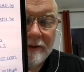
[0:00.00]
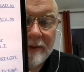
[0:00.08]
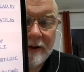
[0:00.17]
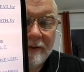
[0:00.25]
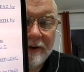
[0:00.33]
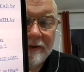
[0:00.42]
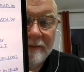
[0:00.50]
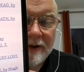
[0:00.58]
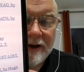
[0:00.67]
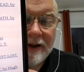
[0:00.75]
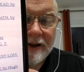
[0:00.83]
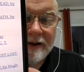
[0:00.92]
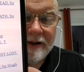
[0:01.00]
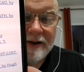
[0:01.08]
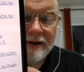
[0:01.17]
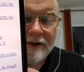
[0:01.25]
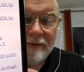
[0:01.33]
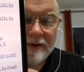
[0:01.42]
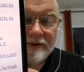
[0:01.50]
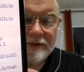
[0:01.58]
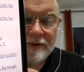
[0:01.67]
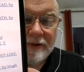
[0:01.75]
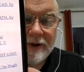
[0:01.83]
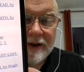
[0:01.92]
by, by uh, Russell
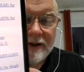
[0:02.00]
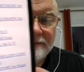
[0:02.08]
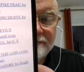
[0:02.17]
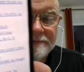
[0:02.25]
Gray